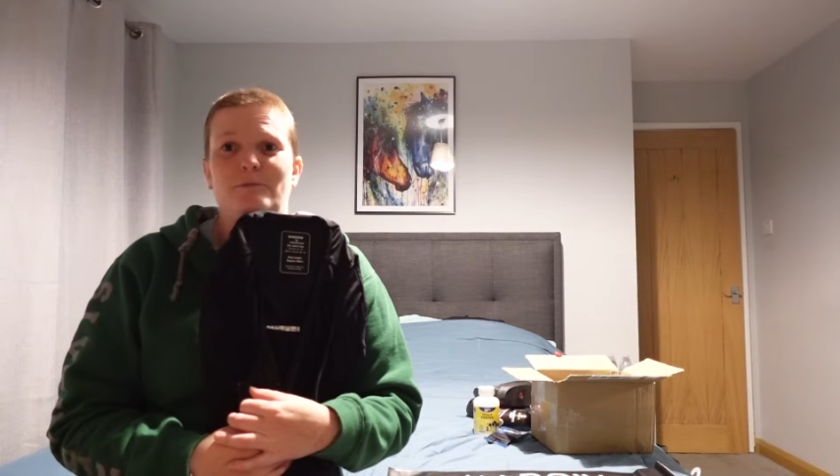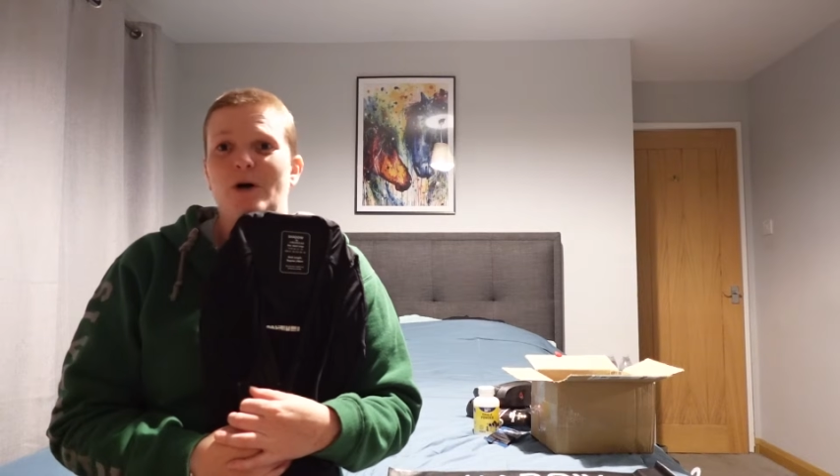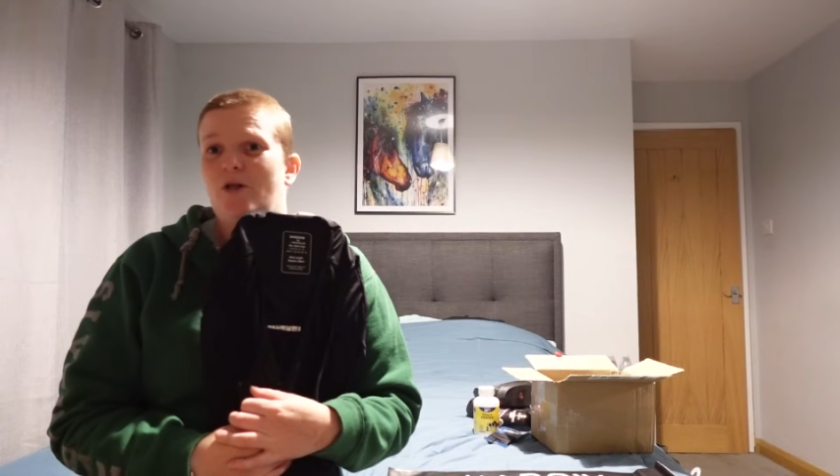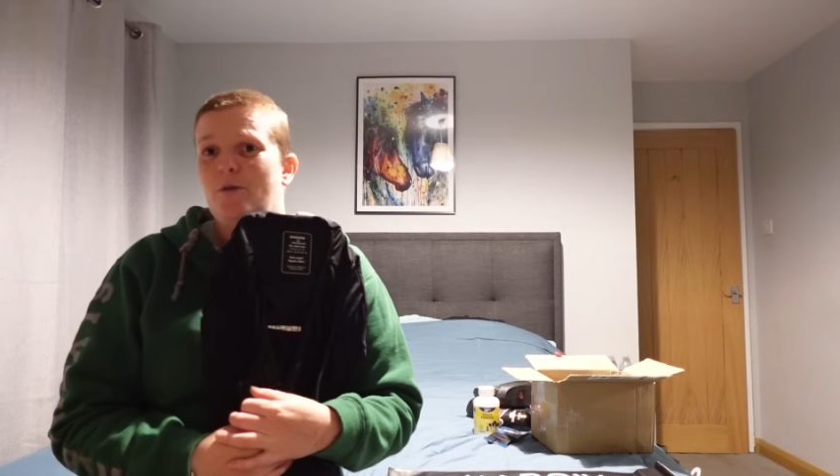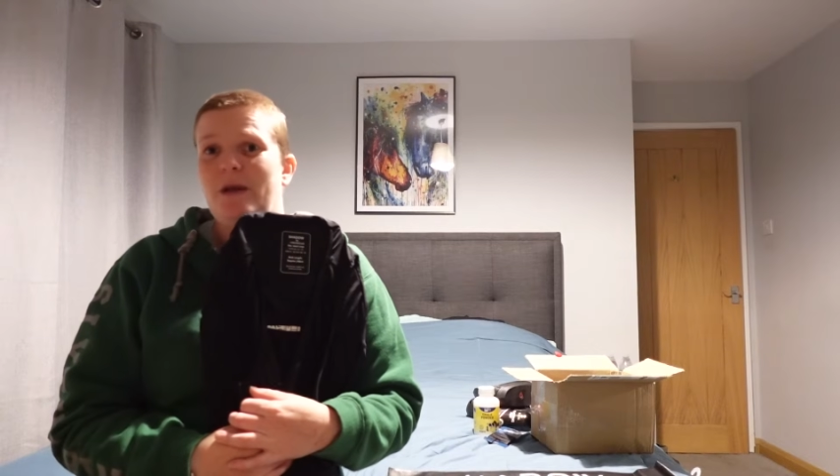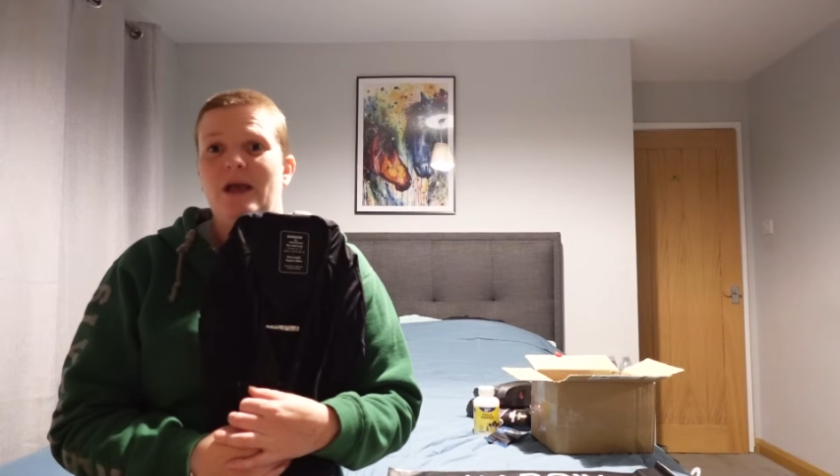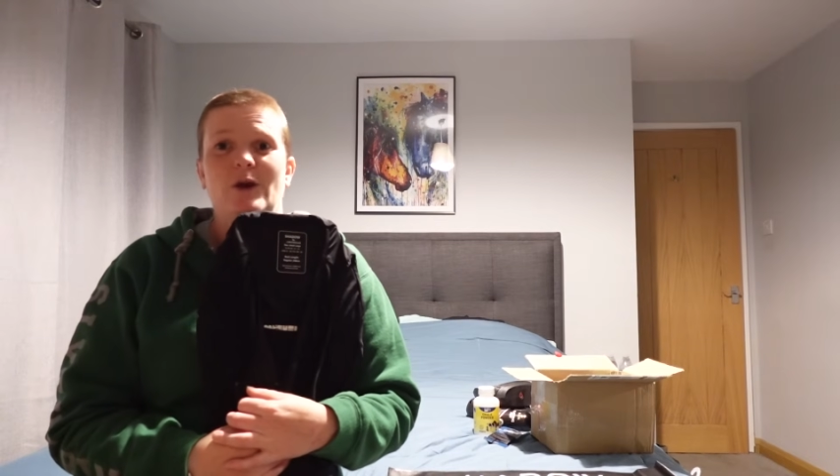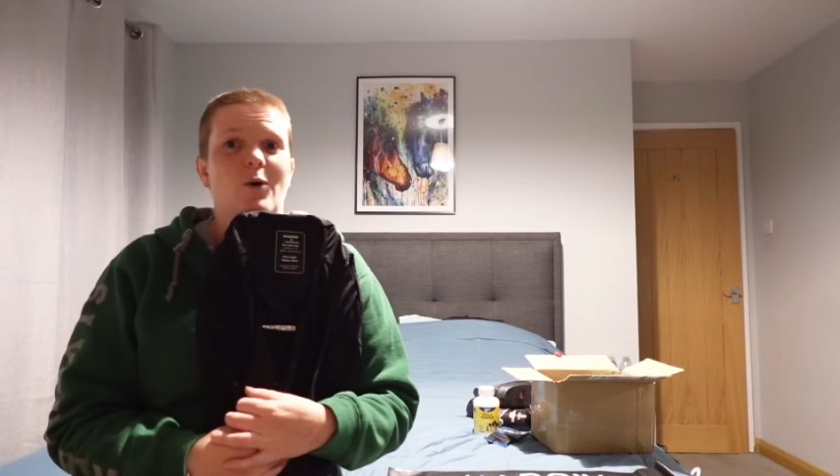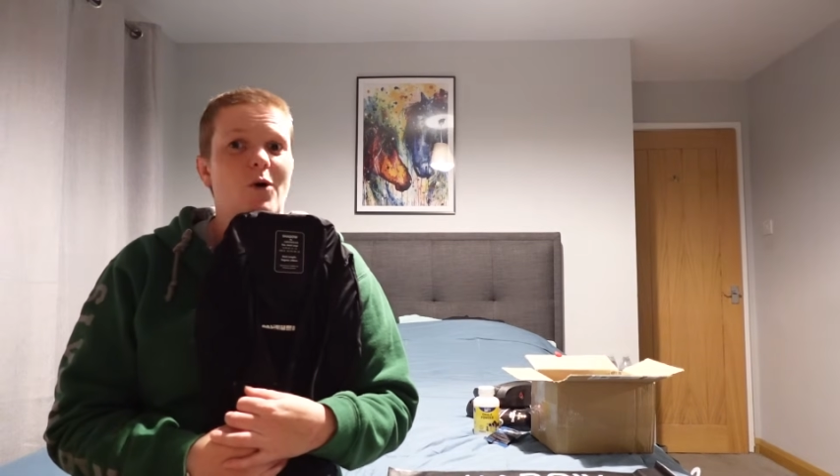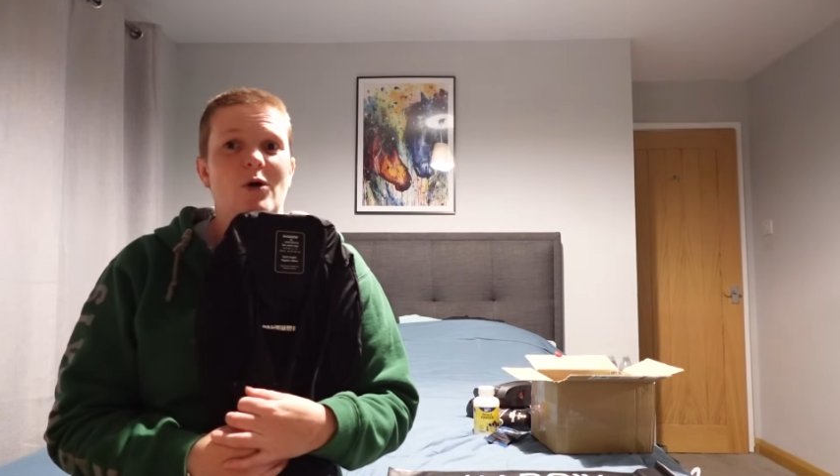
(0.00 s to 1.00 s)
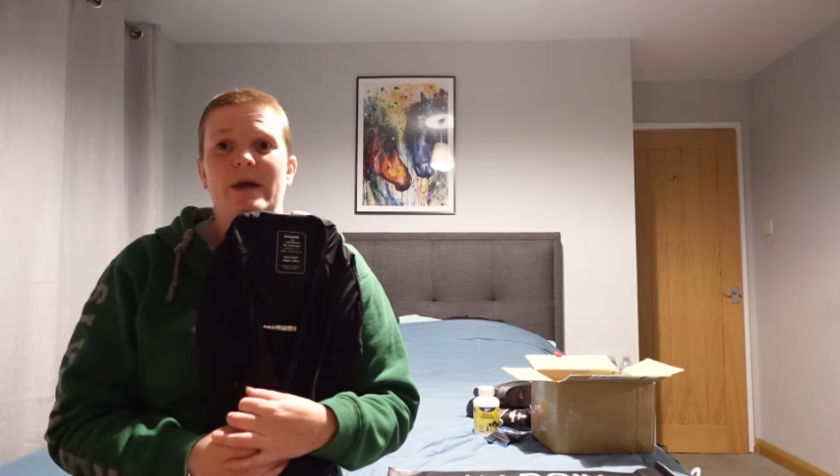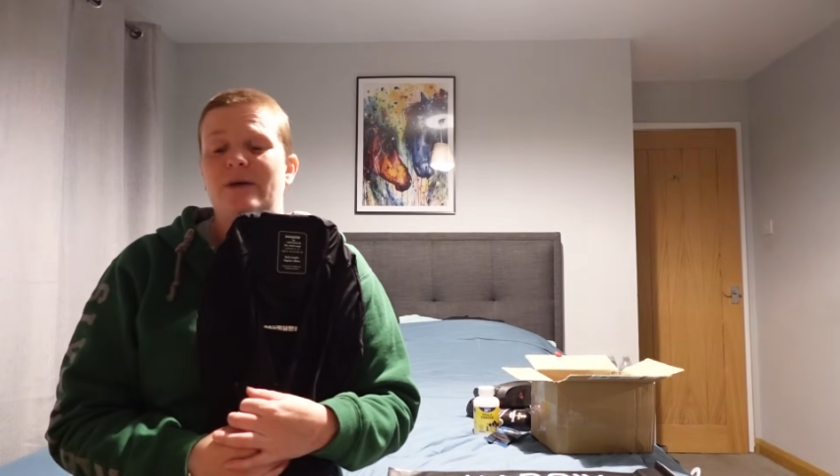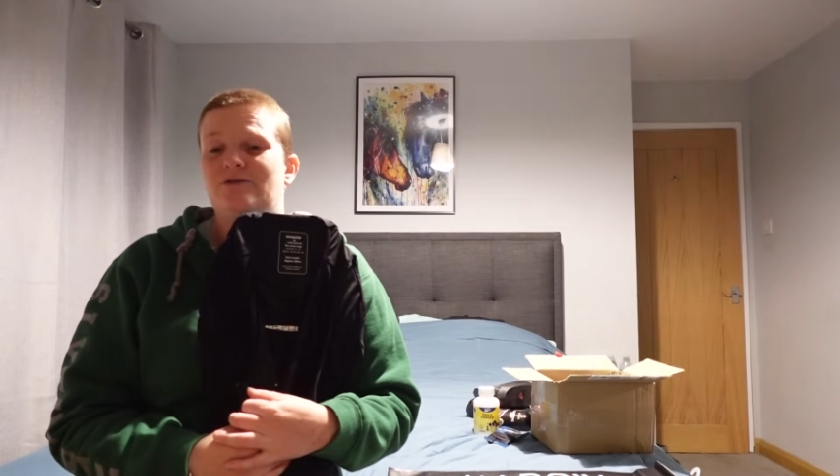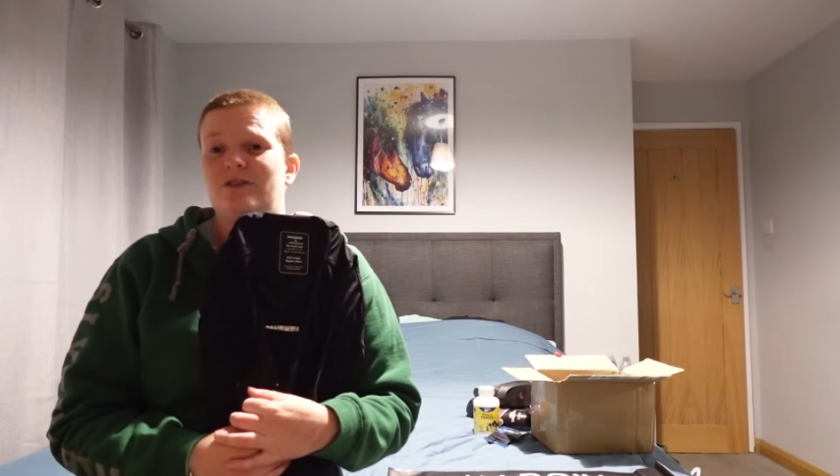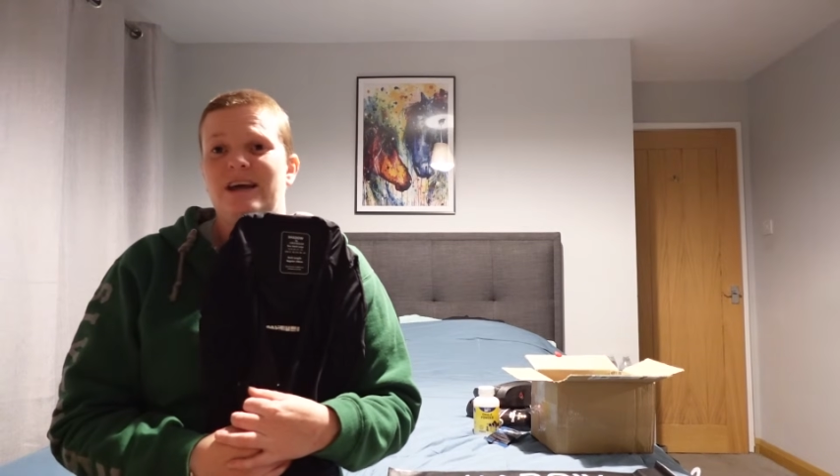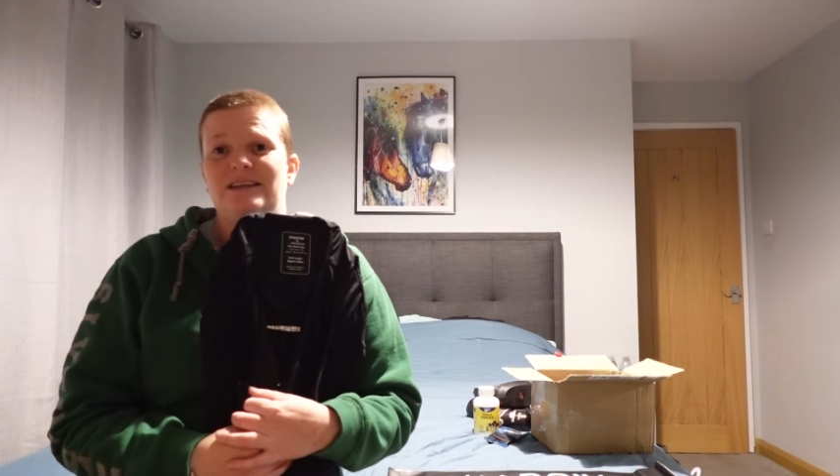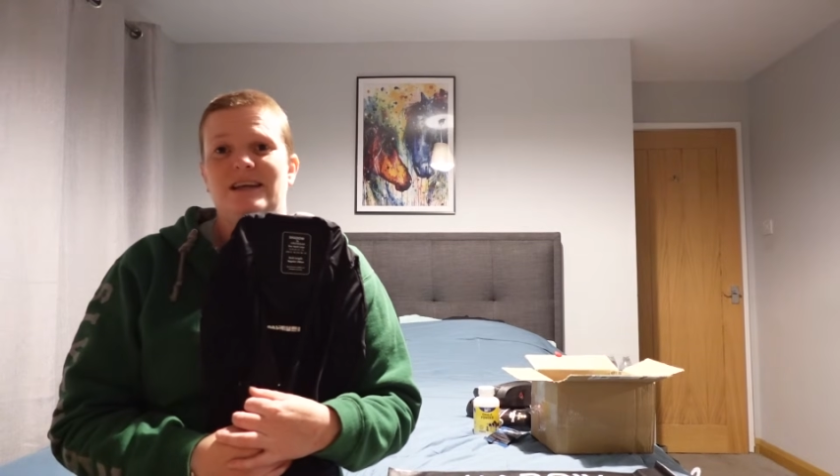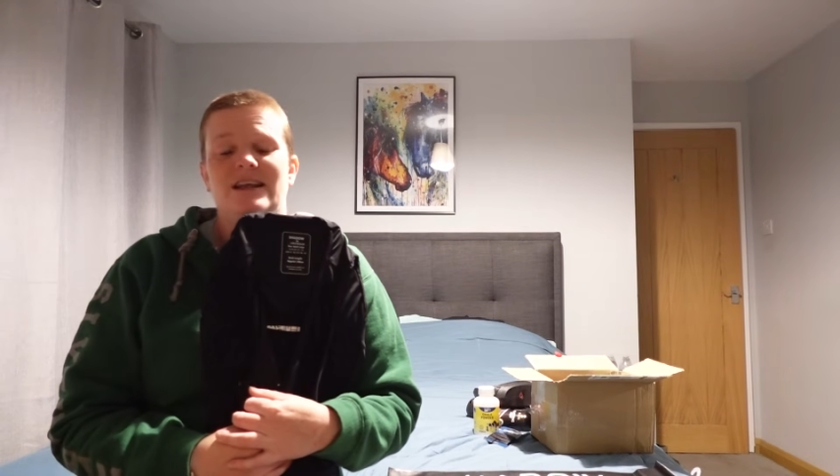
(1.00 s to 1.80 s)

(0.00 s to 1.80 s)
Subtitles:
bother me at all when I was riding,